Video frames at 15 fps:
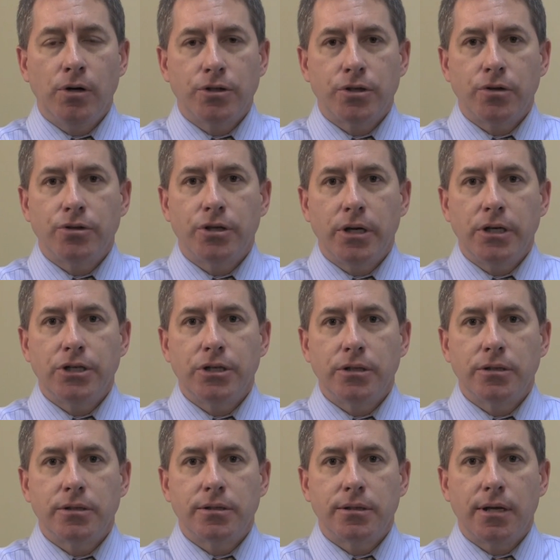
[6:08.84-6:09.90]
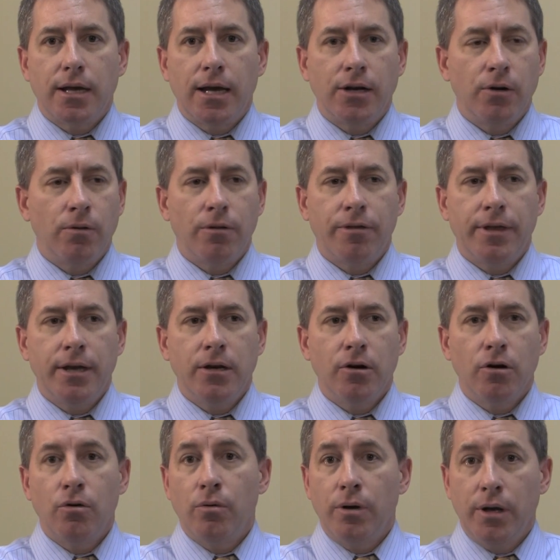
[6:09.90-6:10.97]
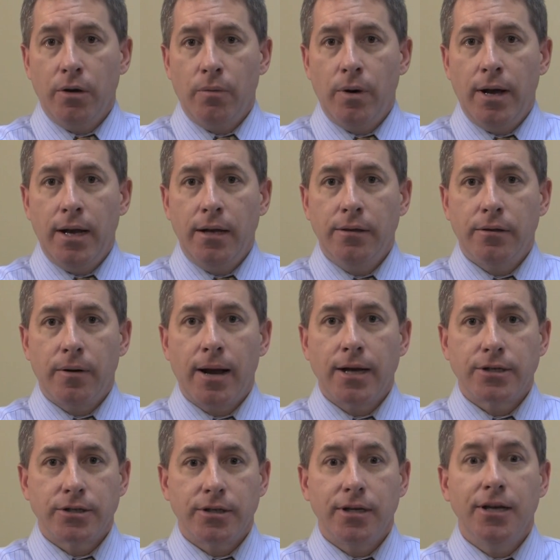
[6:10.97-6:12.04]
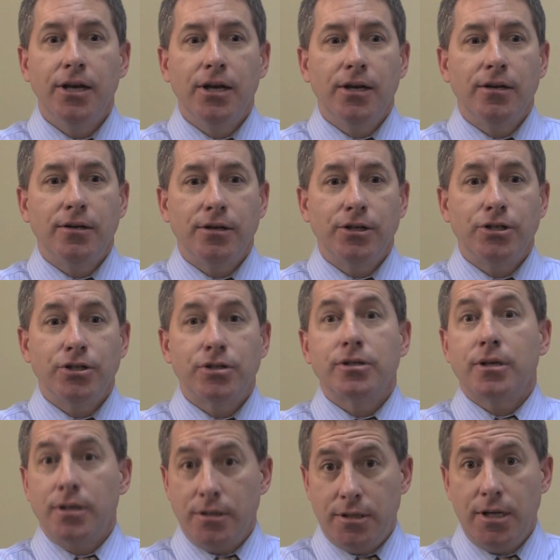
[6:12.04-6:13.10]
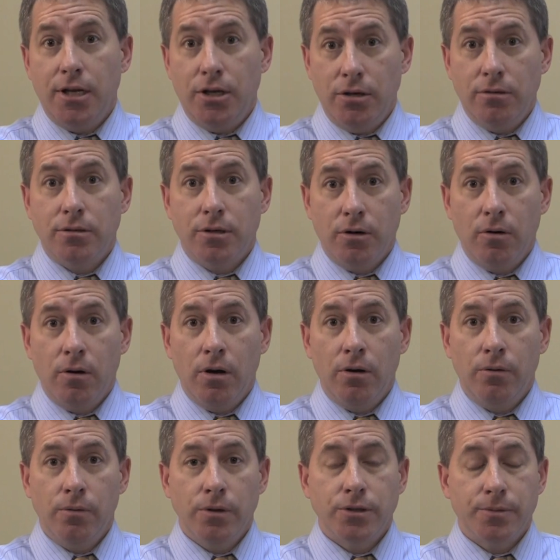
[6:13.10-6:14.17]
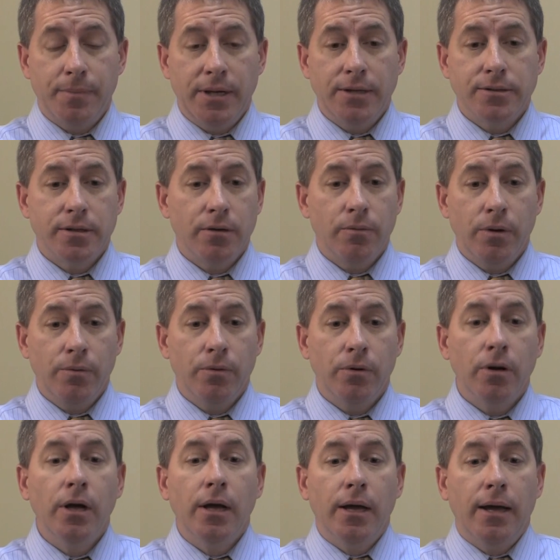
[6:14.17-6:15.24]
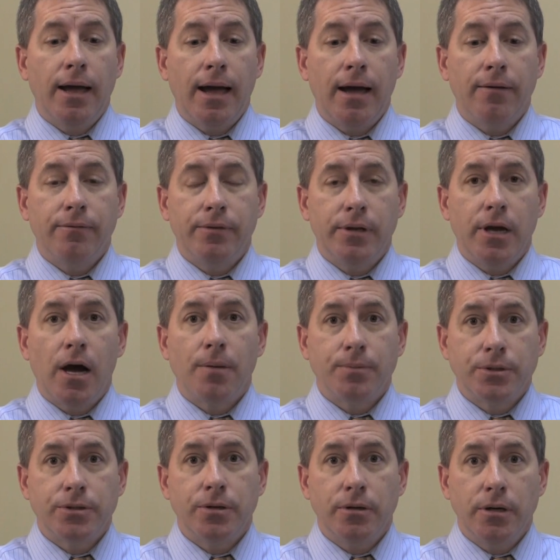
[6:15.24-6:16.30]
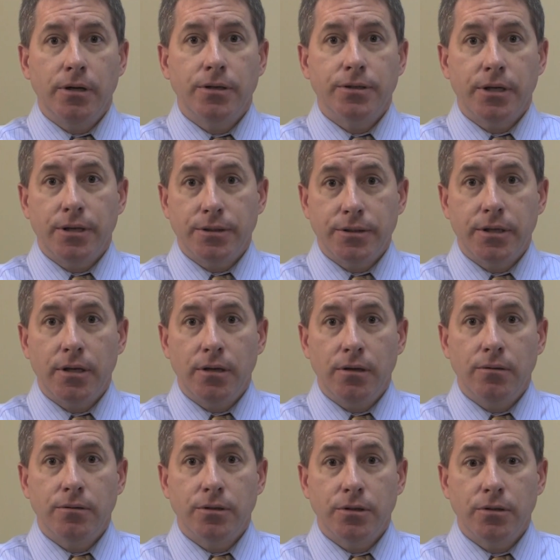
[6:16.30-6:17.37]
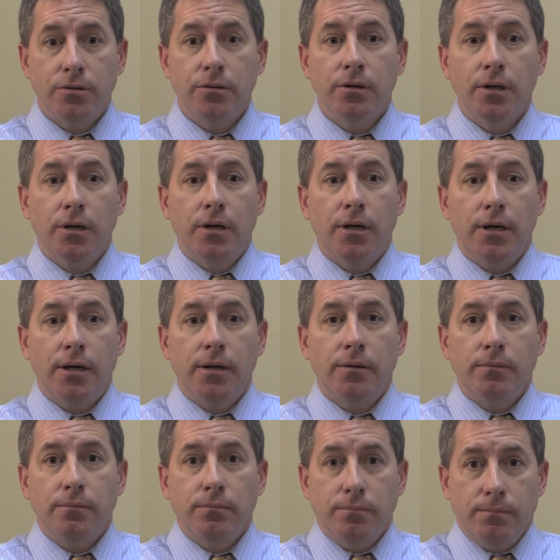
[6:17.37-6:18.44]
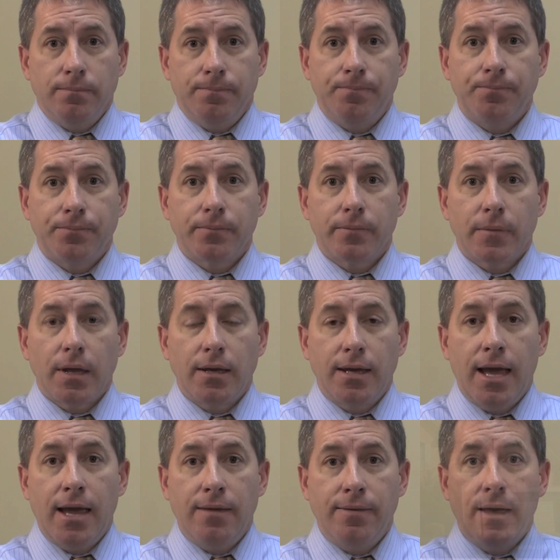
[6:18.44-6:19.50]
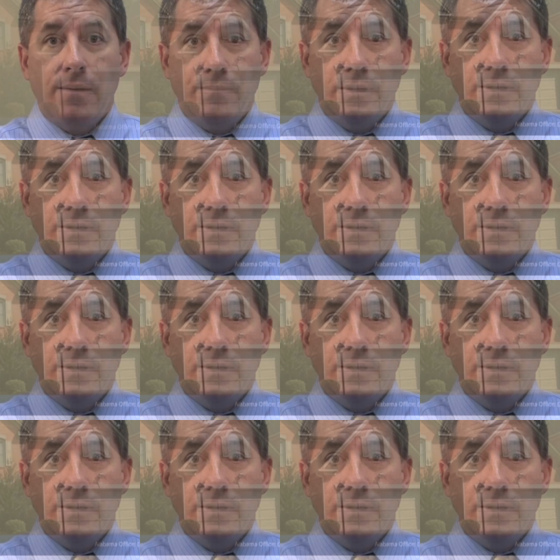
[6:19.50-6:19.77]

associations, I don't think are going away. They're actually gonna just continue to grow, which means that we will have the opportunity to continue to uh, gain that